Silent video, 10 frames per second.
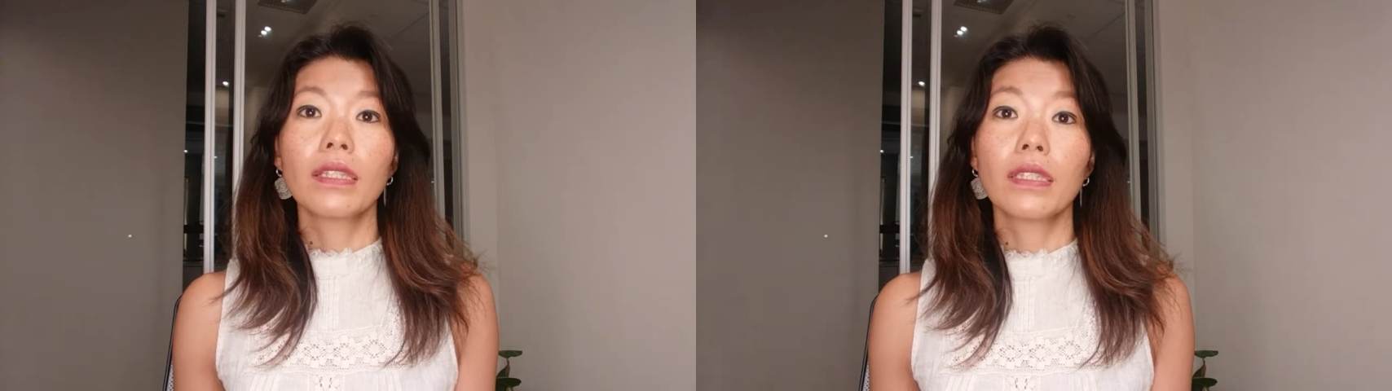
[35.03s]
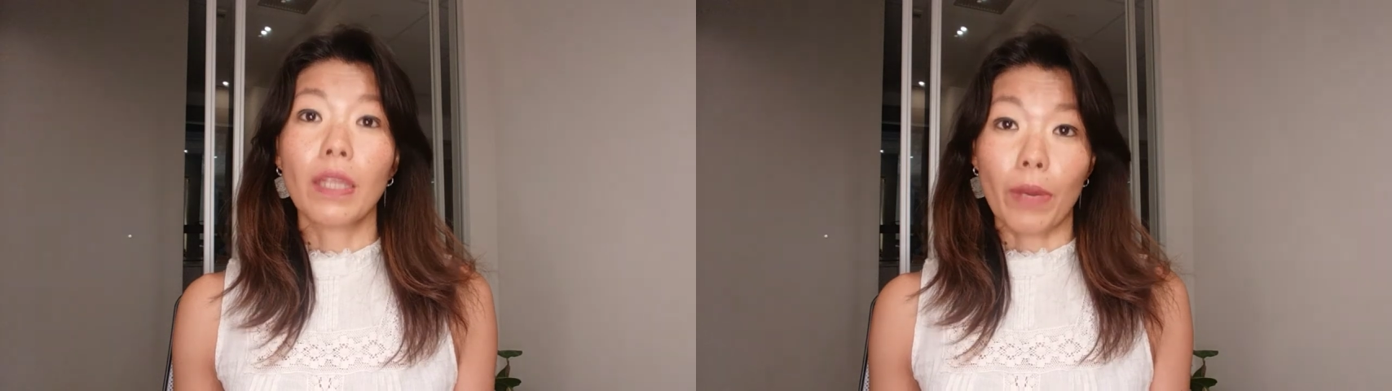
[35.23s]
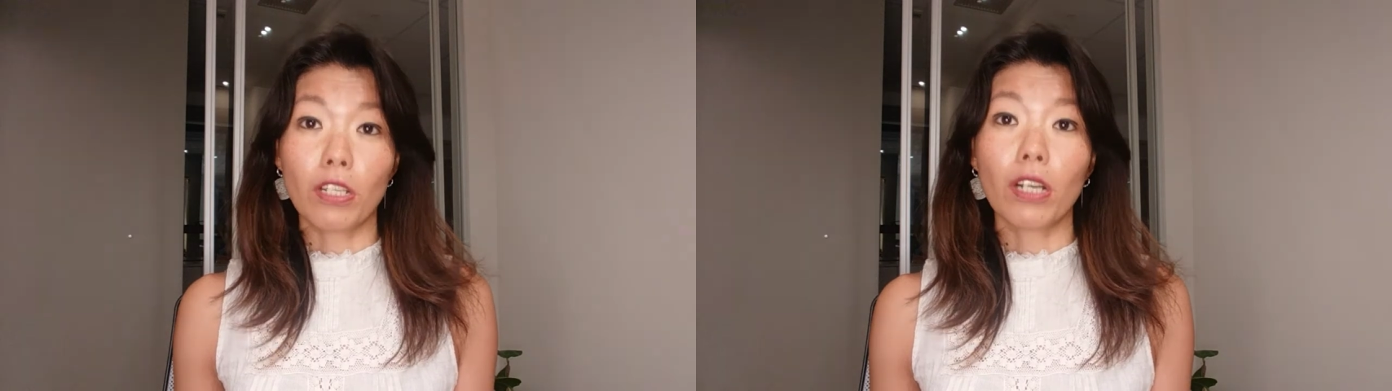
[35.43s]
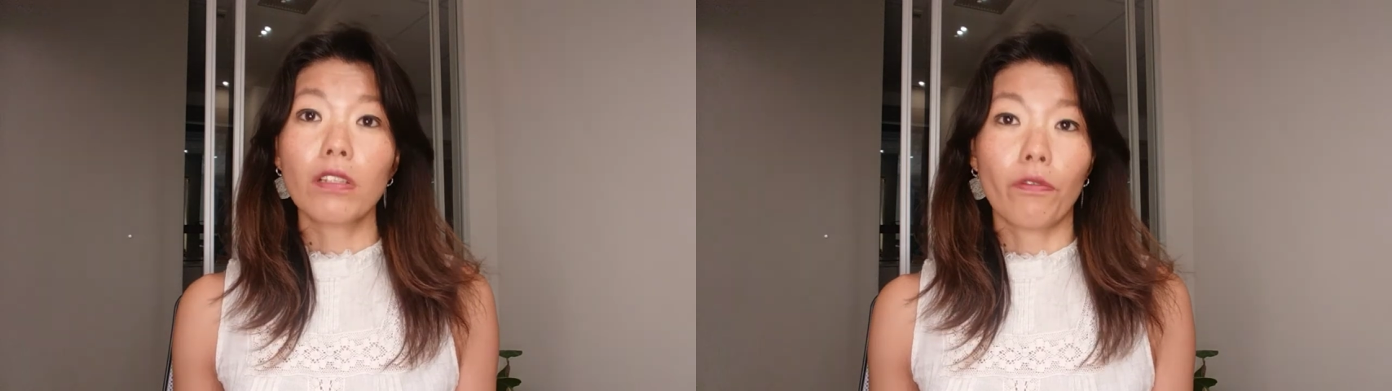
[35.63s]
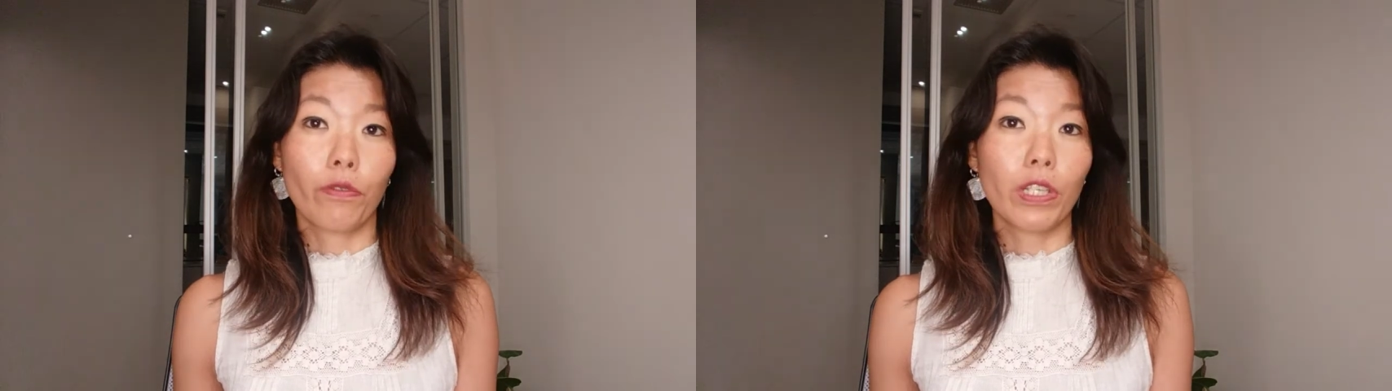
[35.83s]
the majority
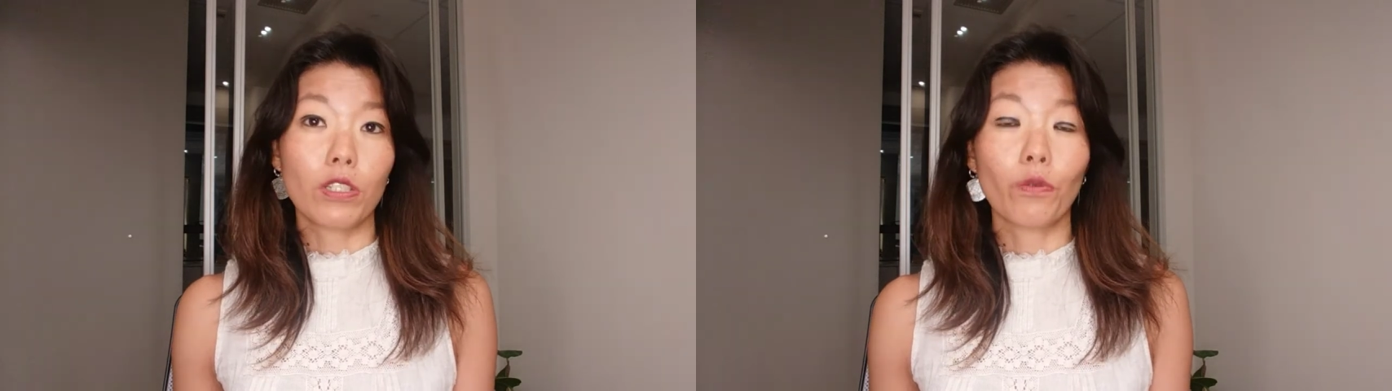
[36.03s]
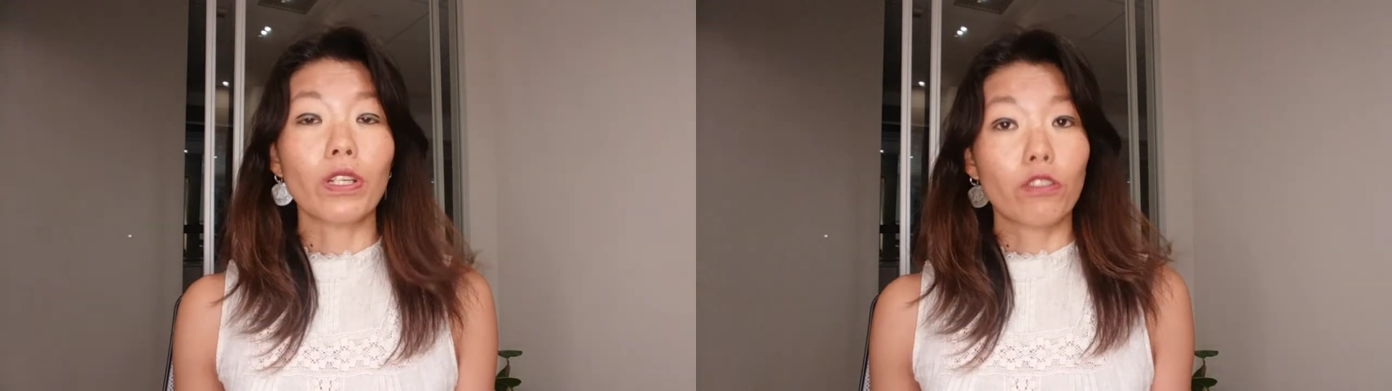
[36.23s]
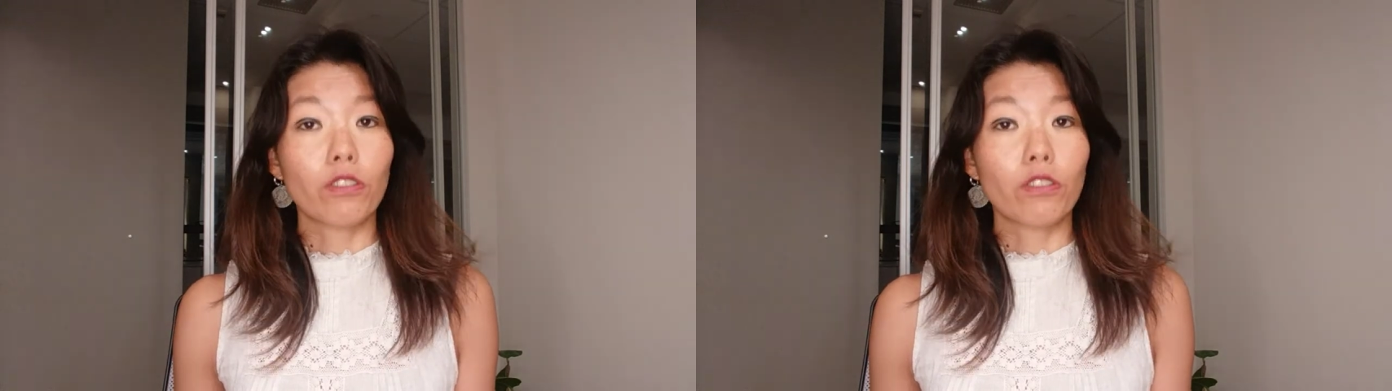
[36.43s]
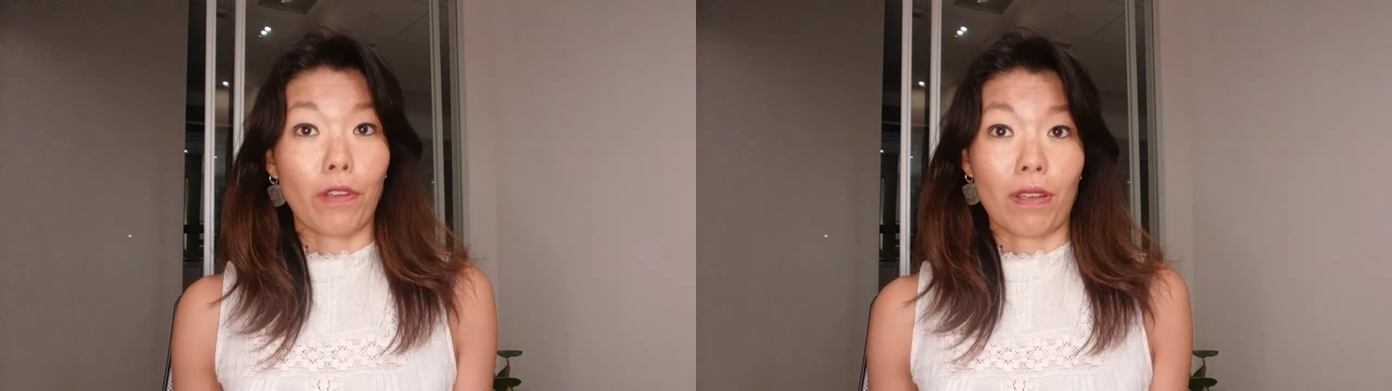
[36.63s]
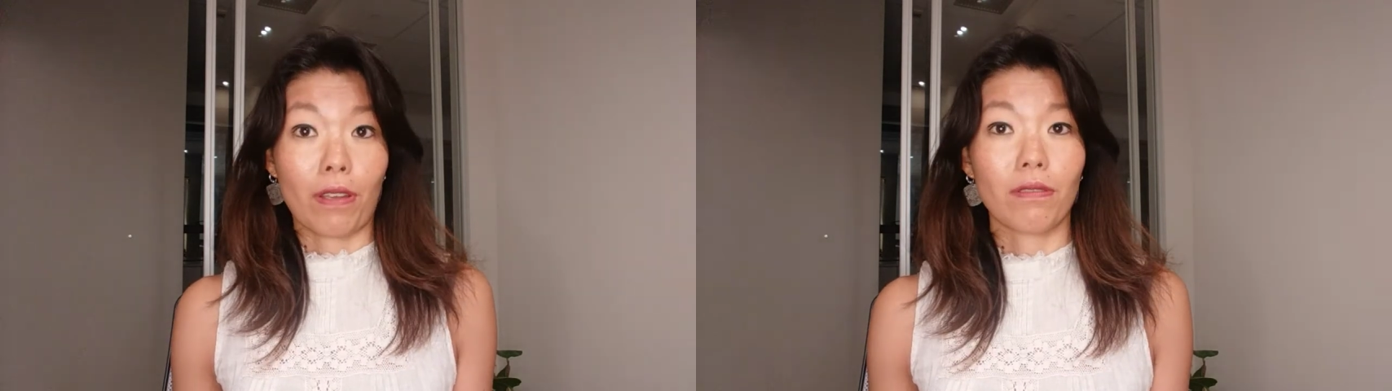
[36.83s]
of which were
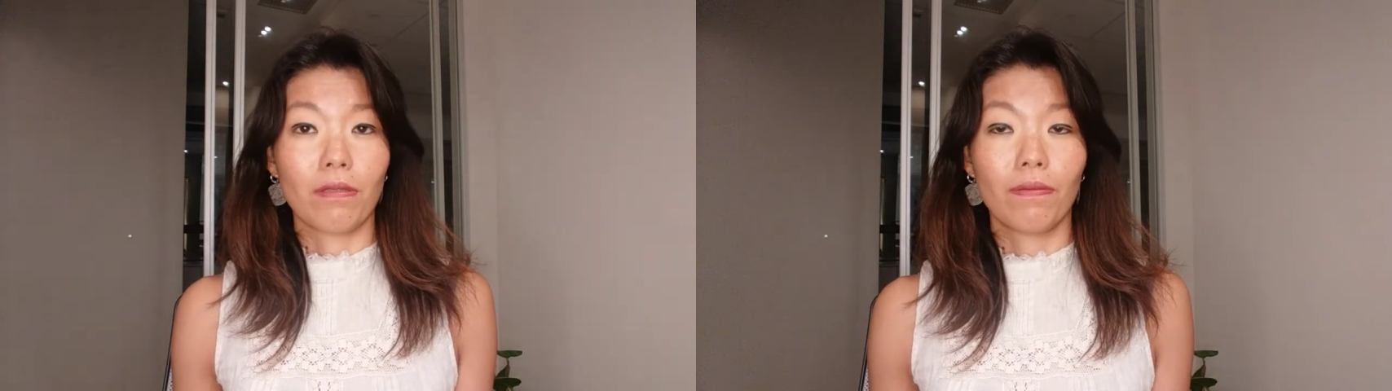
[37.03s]
trafficked.